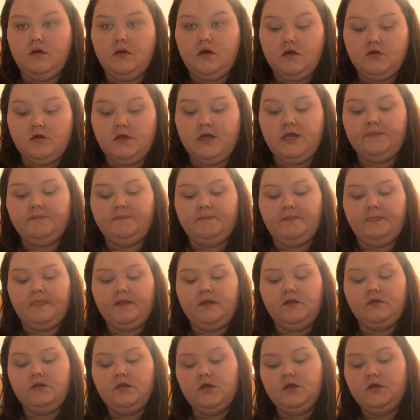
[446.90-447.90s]
Alright.
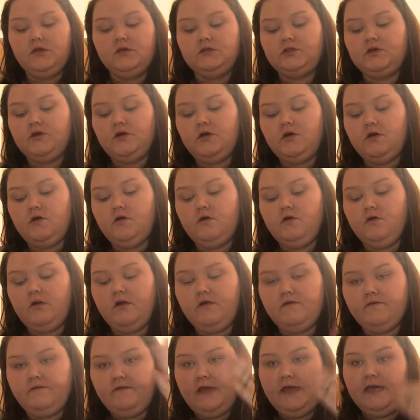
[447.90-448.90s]
So,
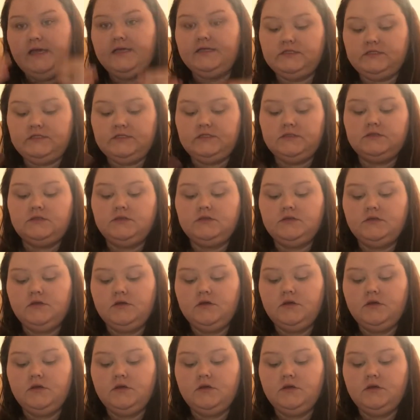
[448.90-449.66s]
face